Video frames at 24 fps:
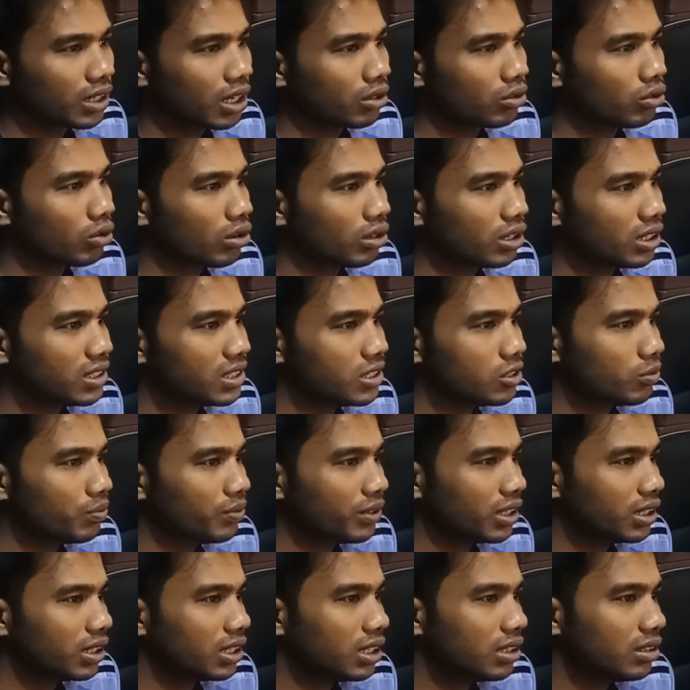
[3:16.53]
Not
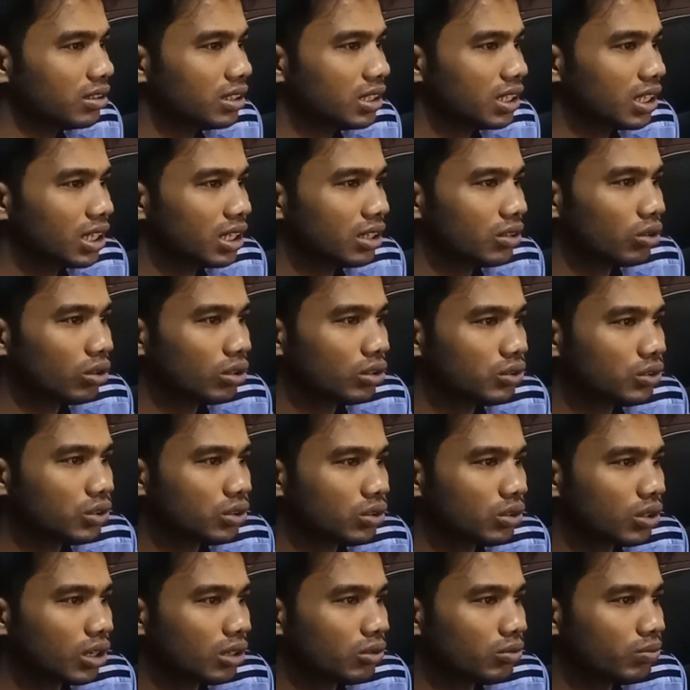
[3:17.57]
stopping there, they are
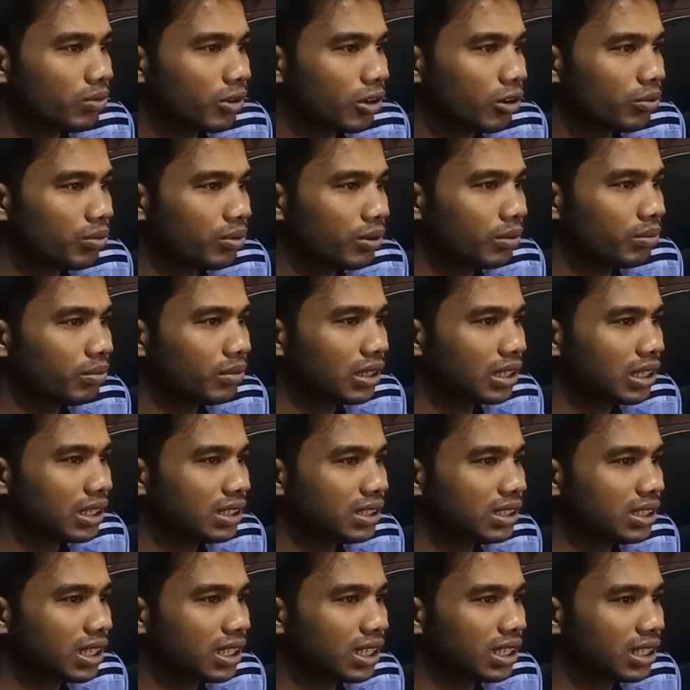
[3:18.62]
also outperform
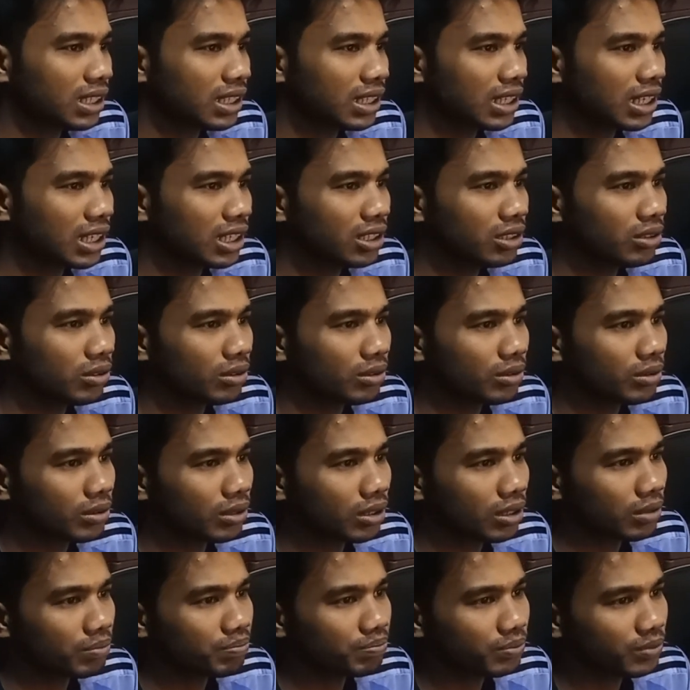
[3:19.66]
less analytically
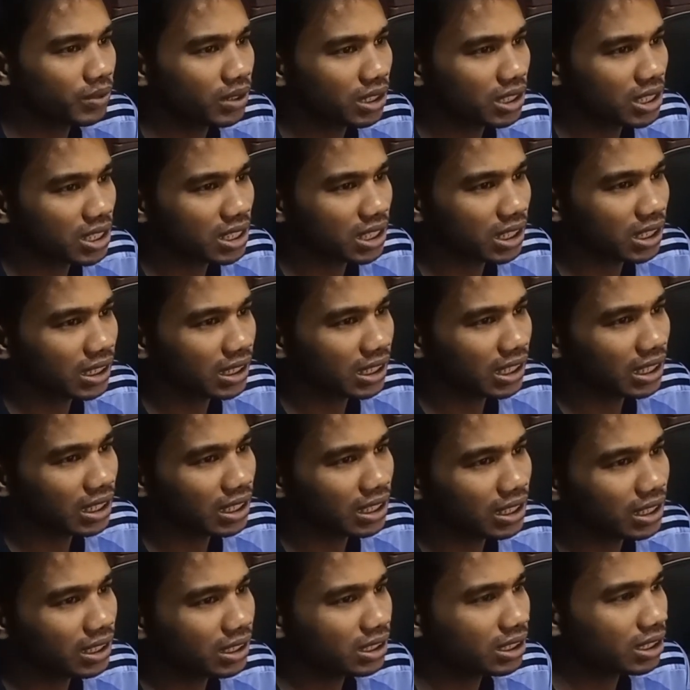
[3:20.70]
or staying a
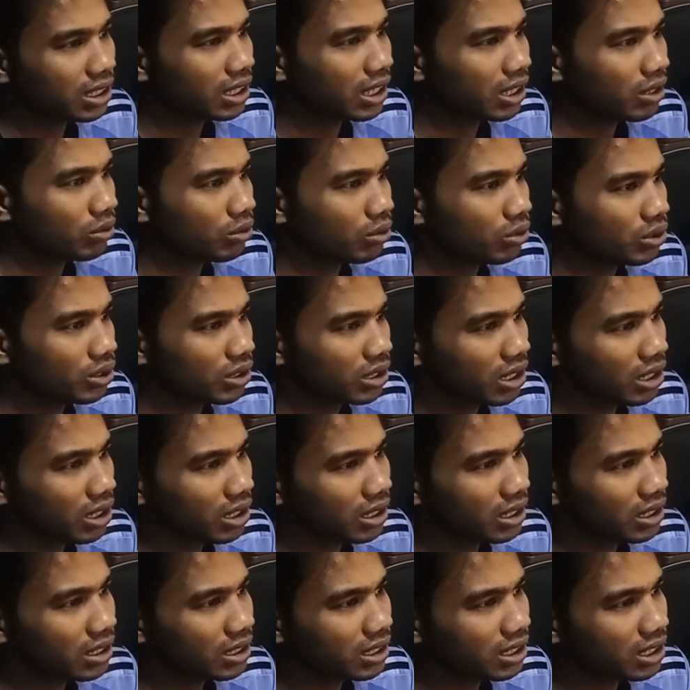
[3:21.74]
lead across the
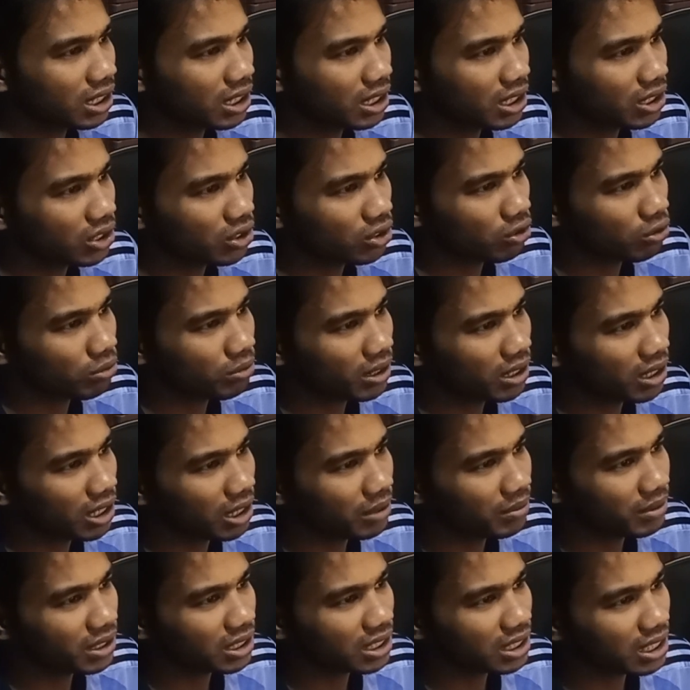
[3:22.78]
entire customer
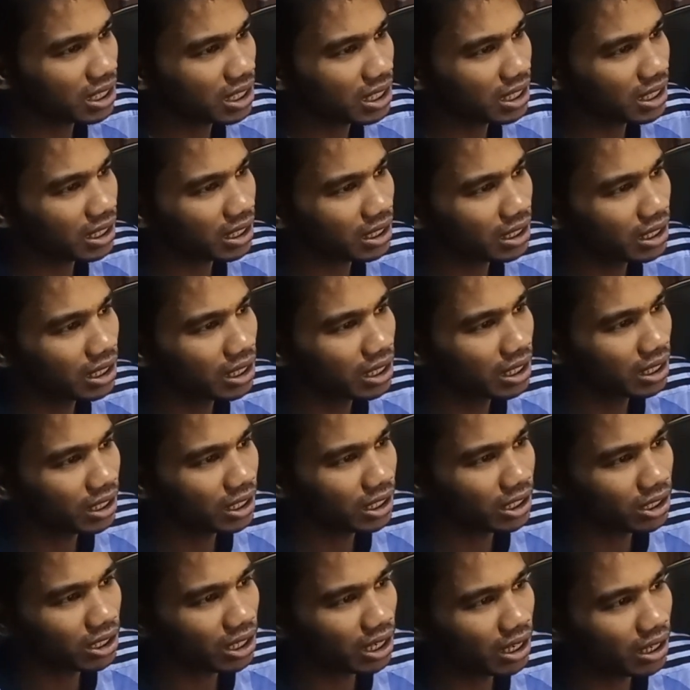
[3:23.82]
lifecycle
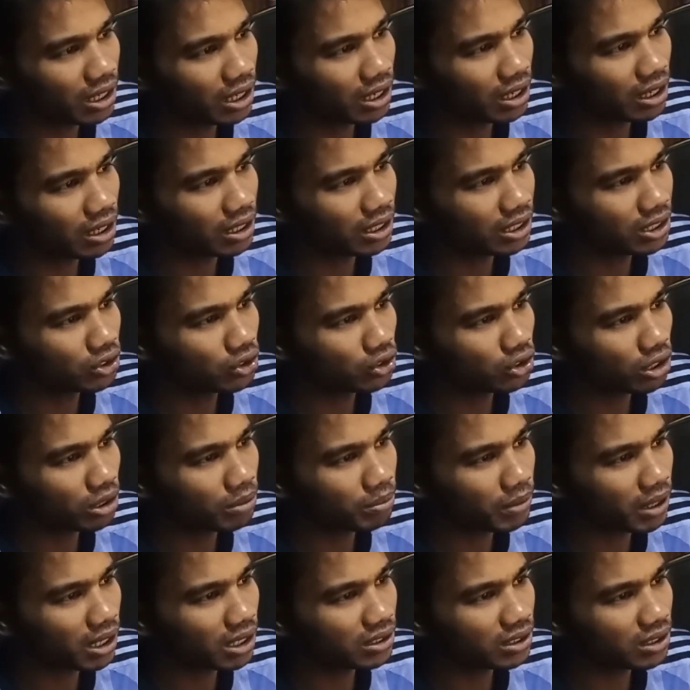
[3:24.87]
and enjoy
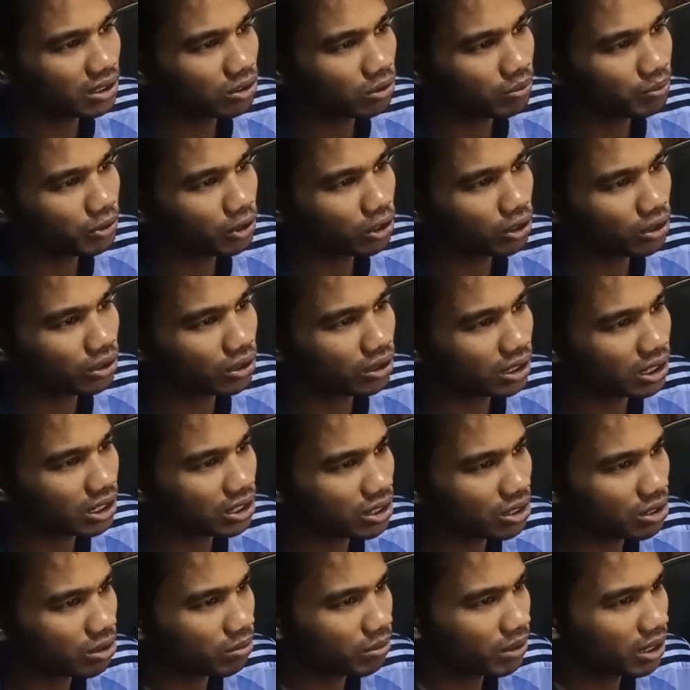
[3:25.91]
mass superior
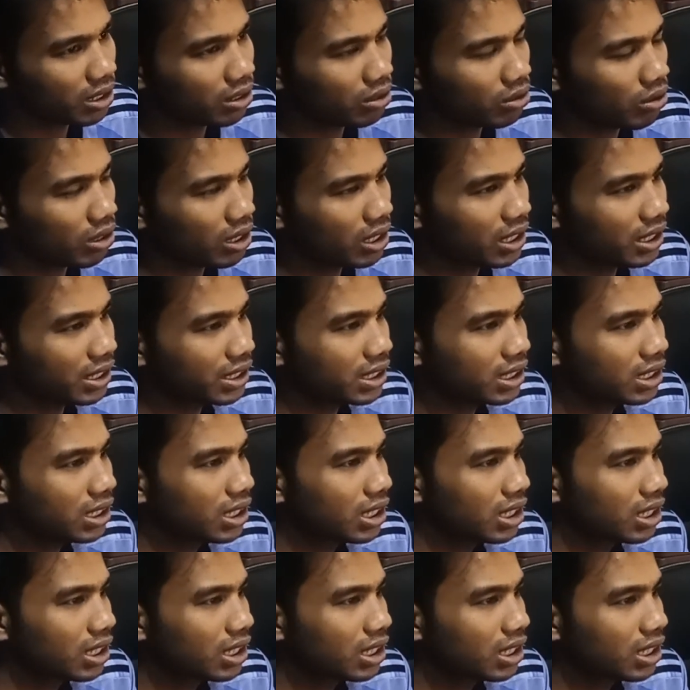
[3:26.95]
customer loyalty,